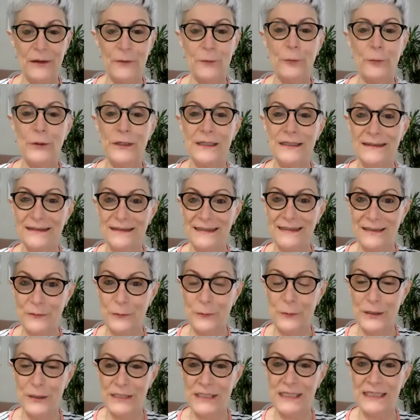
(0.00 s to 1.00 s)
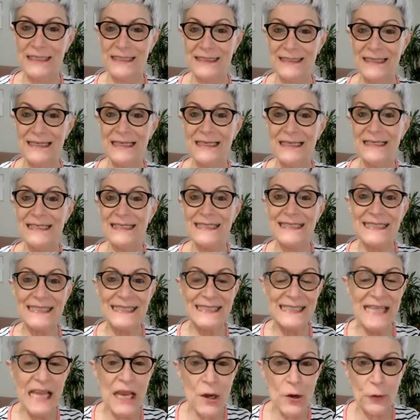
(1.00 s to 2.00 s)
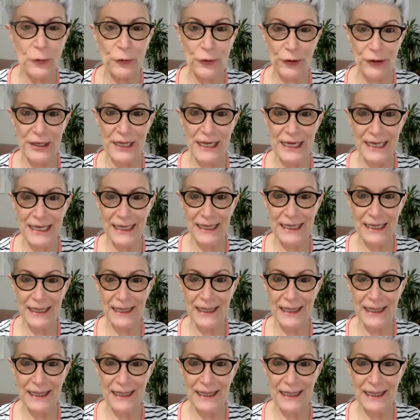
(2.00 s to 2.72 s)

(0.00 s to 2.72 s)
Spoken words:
which is synchrony,